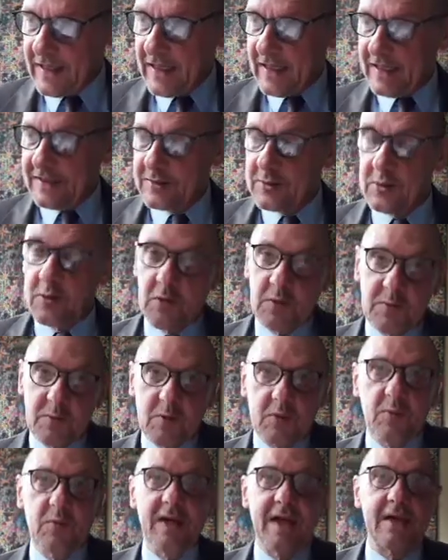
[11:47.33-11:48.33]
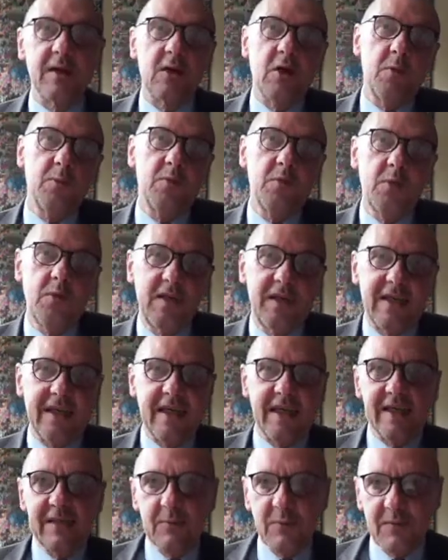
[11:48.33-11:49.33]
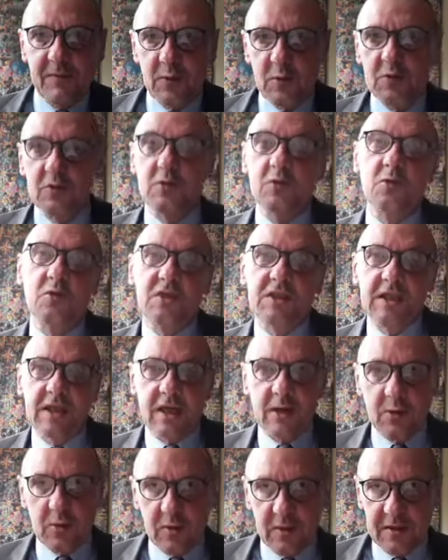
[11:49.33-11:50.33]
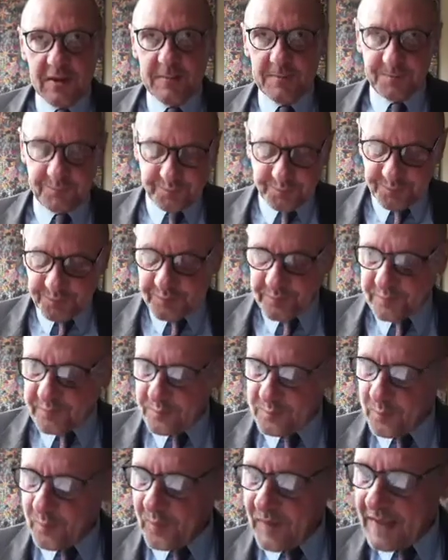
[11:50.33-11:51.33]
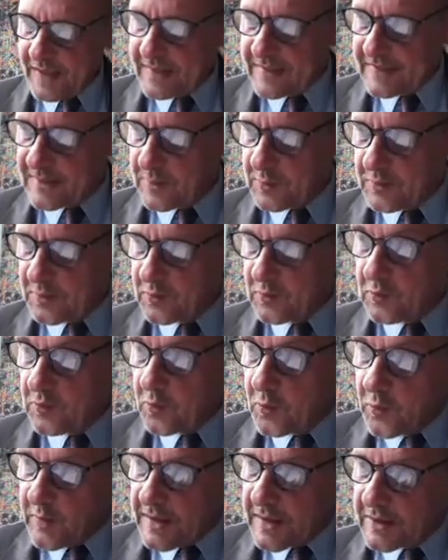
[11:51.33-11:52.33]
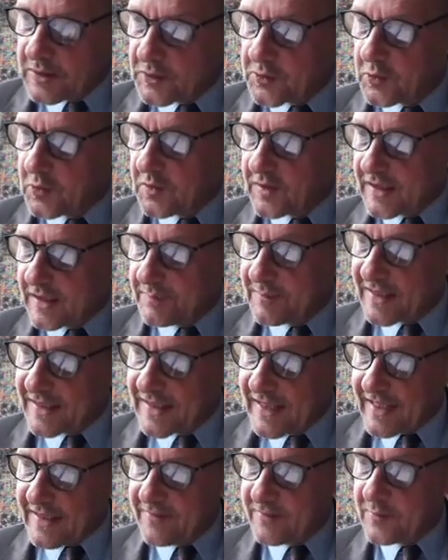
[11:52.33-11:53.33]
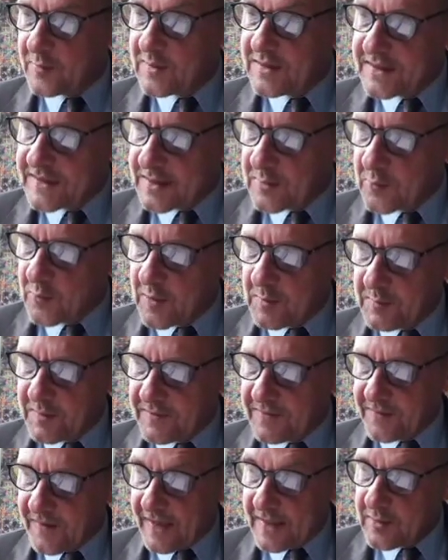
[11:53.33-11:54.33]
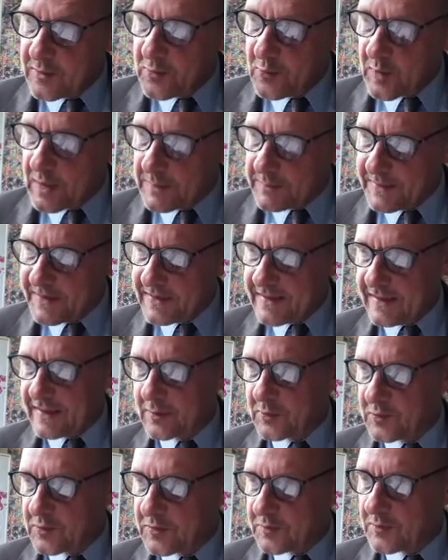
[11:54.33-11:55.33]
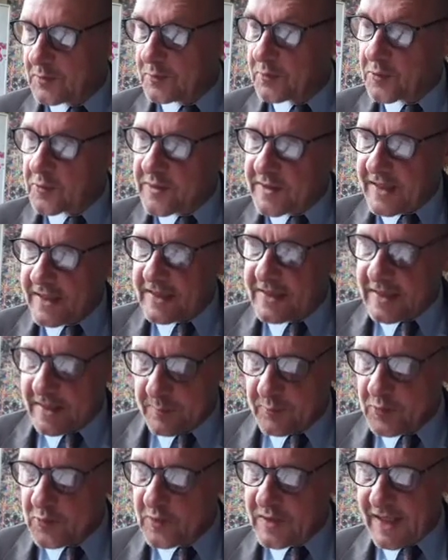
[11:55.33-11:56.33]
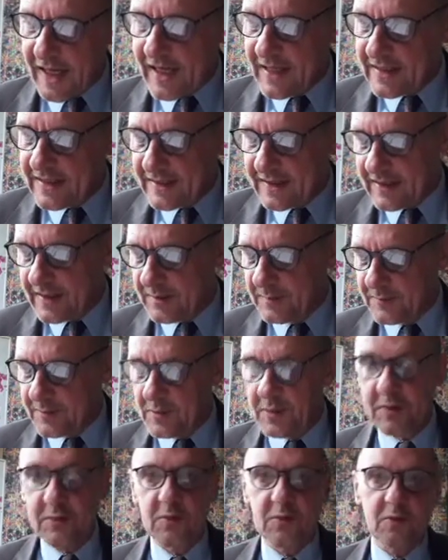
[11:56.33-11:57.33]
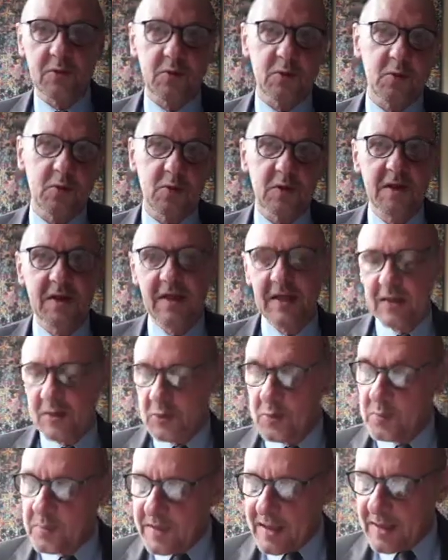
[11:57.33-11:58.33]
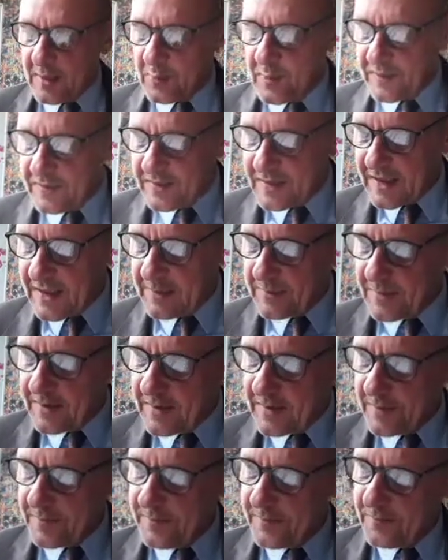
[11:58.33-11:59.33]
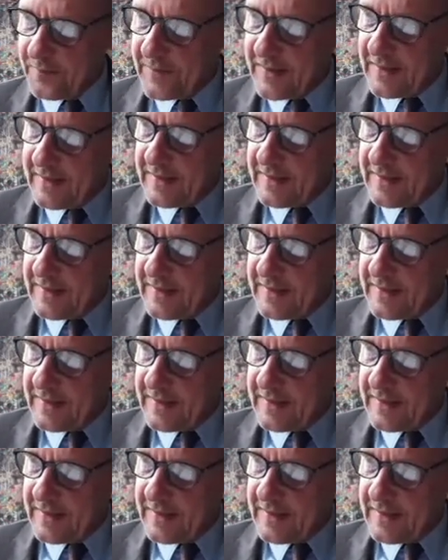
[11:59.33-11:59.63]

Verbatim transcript: And so we can communicate with those two children and so to, to reassure them that everything will be fine you will be there to, to protect them to guide them uh, to, to, to play with them um,